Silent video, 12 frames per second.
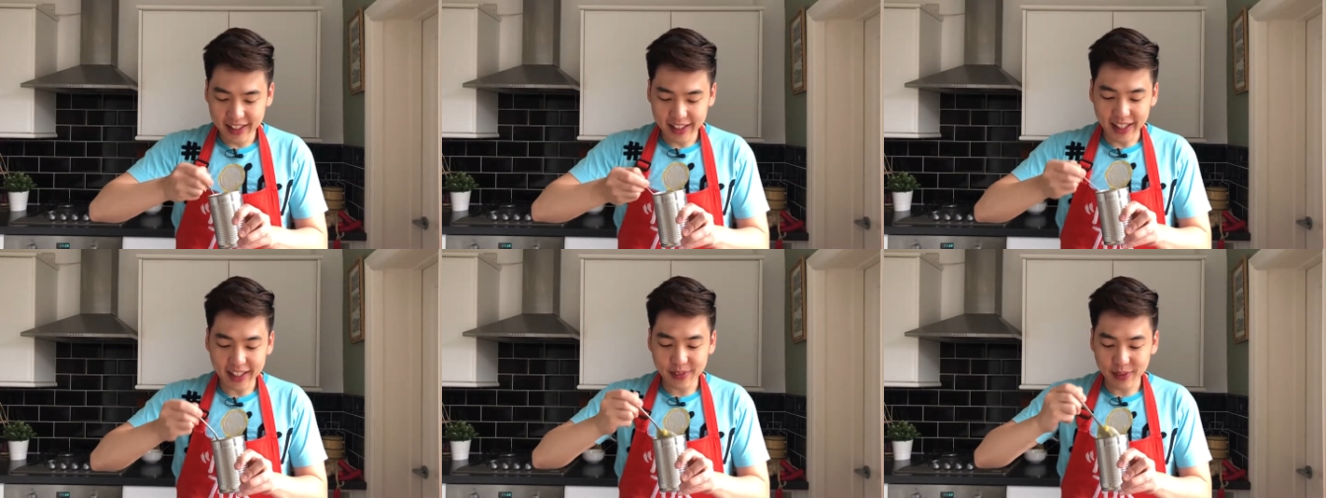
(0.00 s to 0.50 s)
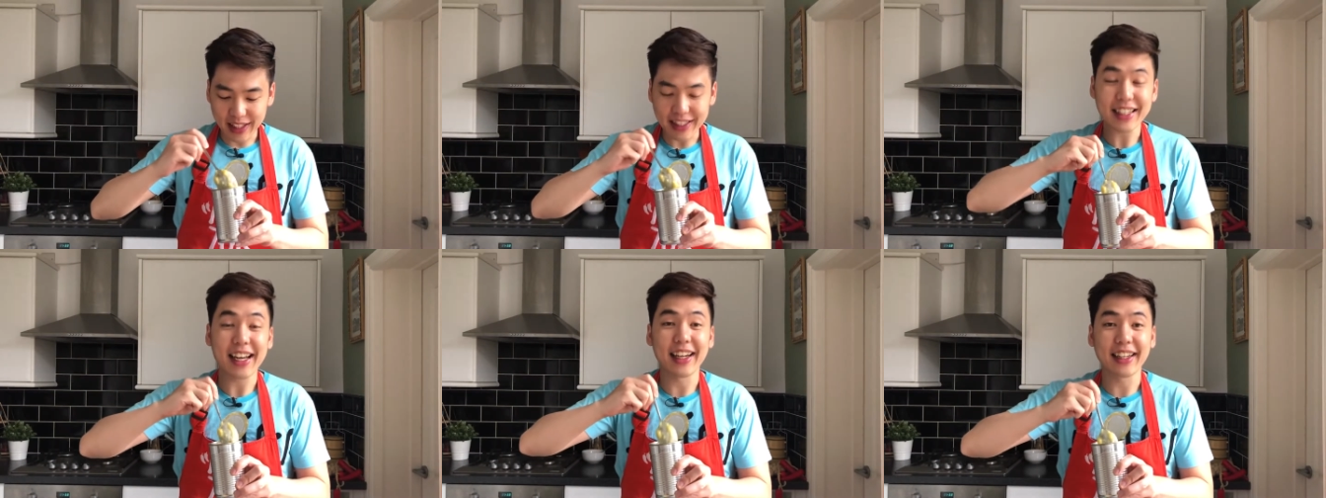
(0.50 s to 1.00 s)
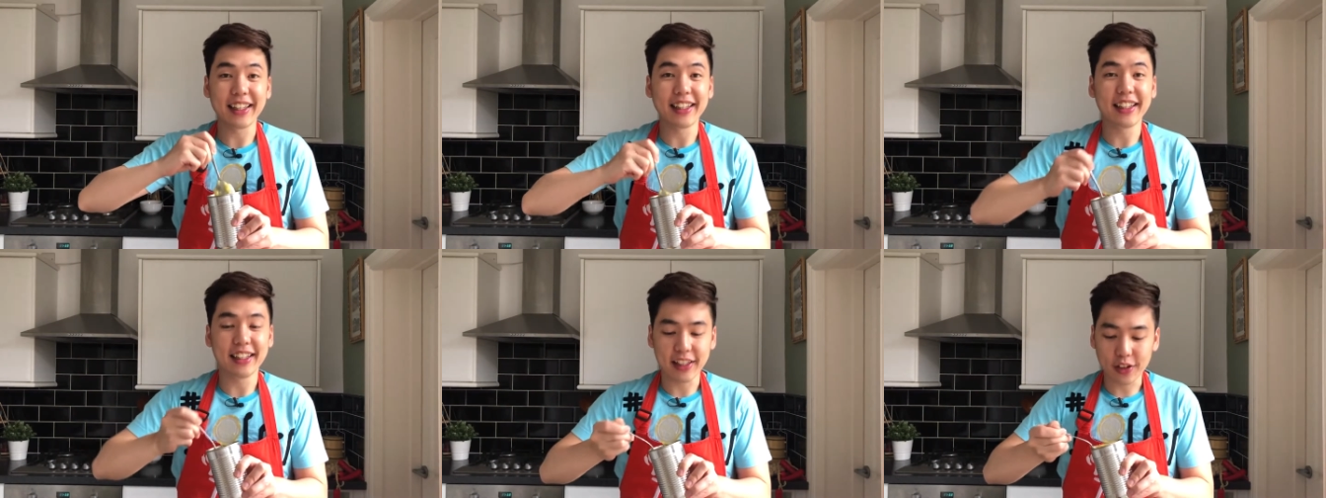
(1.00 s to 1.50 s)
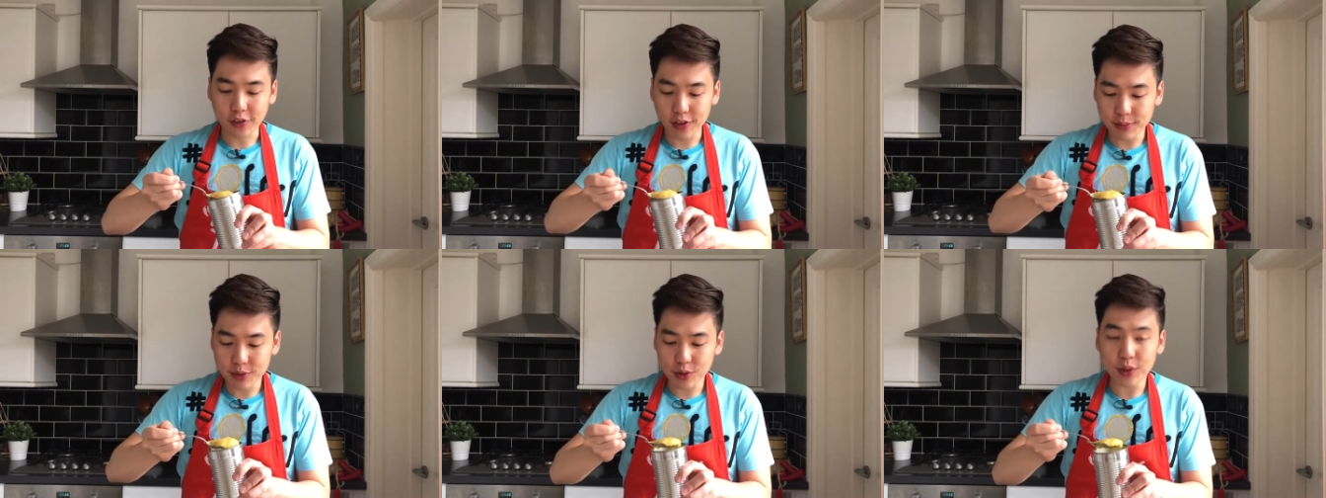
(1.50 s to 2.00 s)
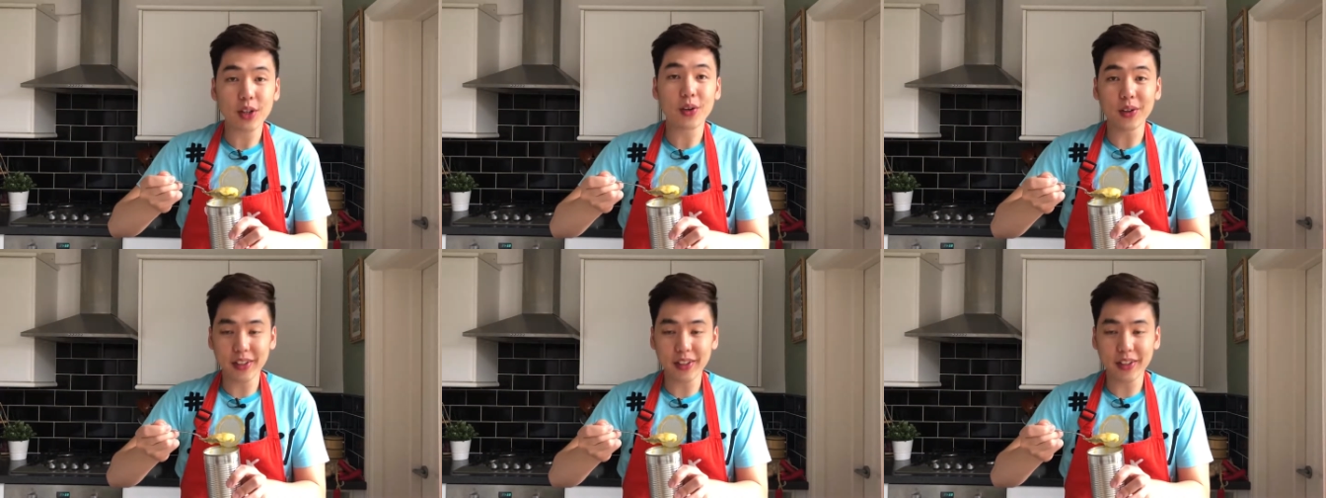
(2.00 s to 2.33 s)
Next, let's add in the cream sweet corn.